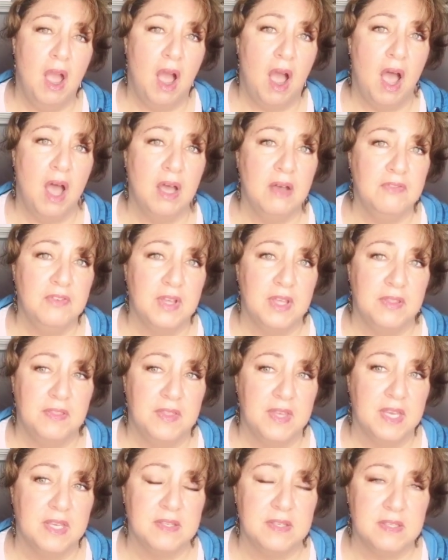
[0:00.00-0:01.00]
of
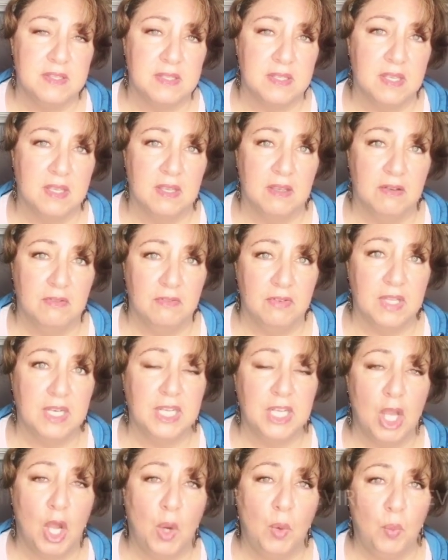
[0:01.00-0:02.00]
this
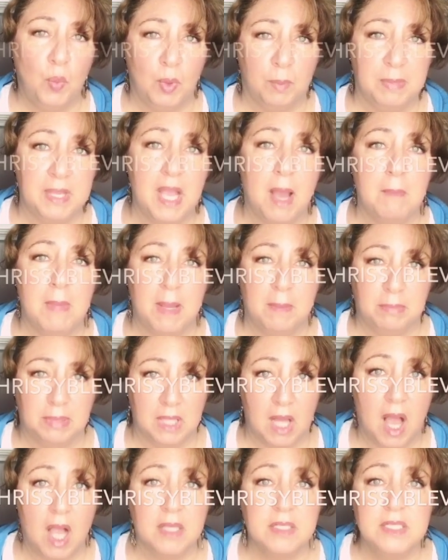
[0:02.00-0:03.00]
video will be on my
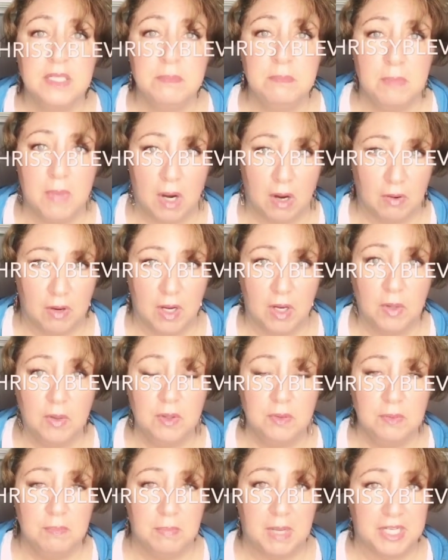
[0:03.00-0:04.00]
blog
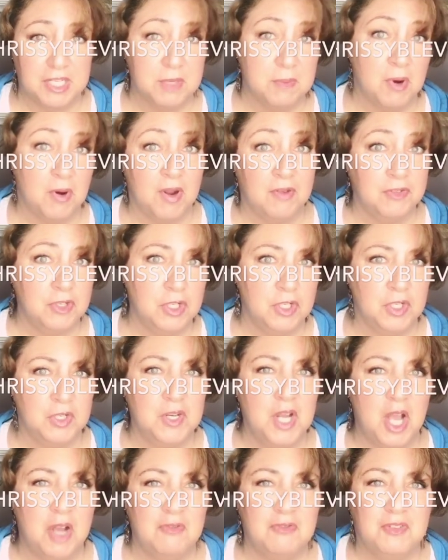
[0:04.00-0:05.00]
tomorrow, by tomorrow
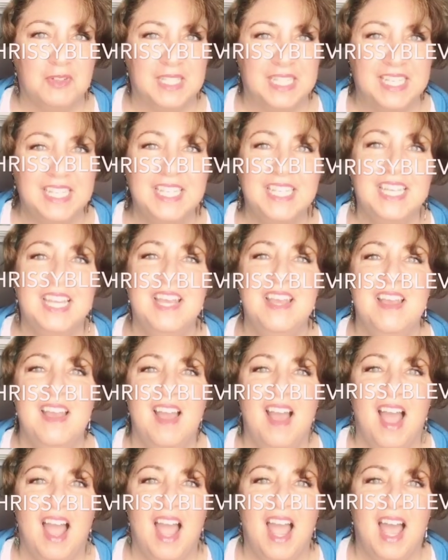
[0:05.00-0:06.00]
afternoon, hopefully.
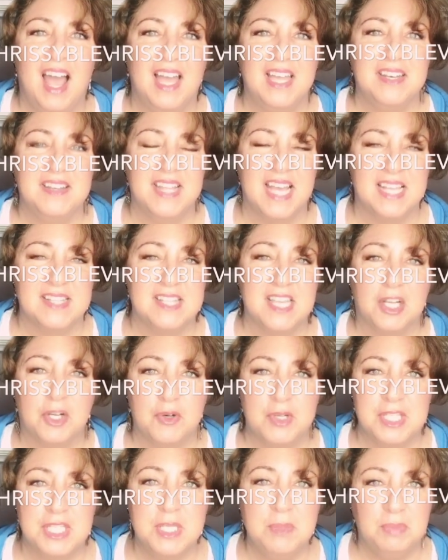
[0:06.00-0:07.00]
And that's at
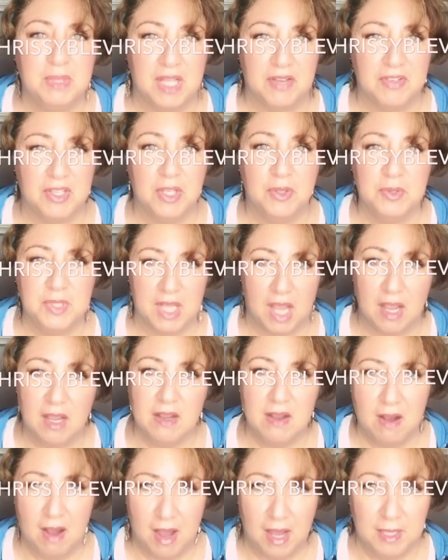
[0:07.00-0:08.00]

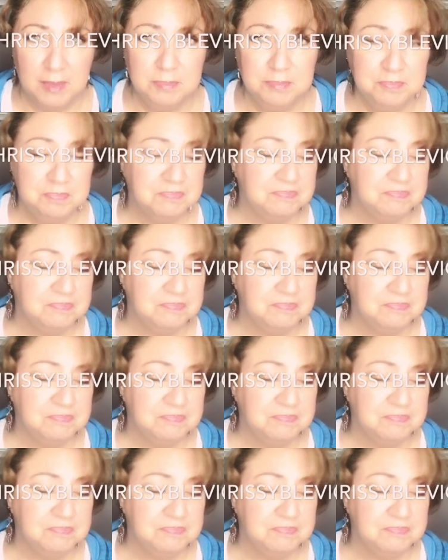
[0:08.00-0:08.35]
chrissyblevio.com.